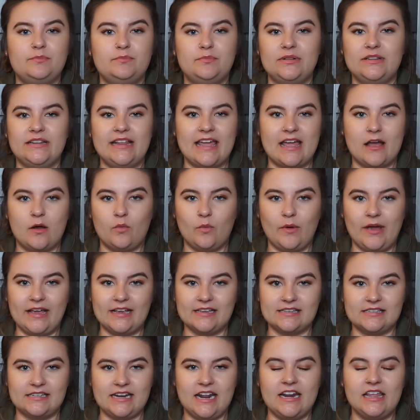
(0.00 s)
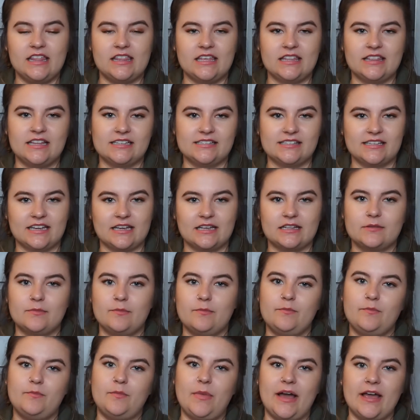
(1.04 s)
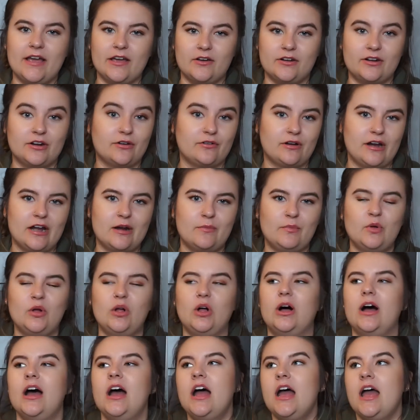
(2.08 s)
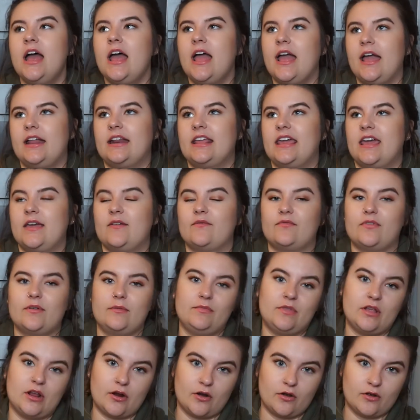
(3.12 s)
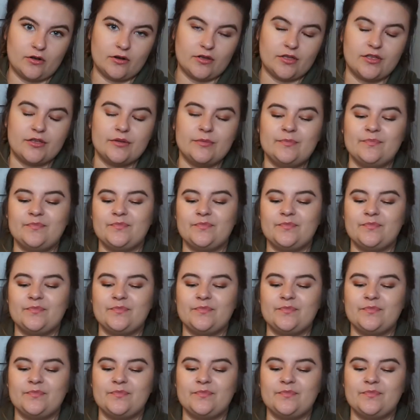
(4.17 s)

plant waste, anything that's like biodegradable and came from the earth.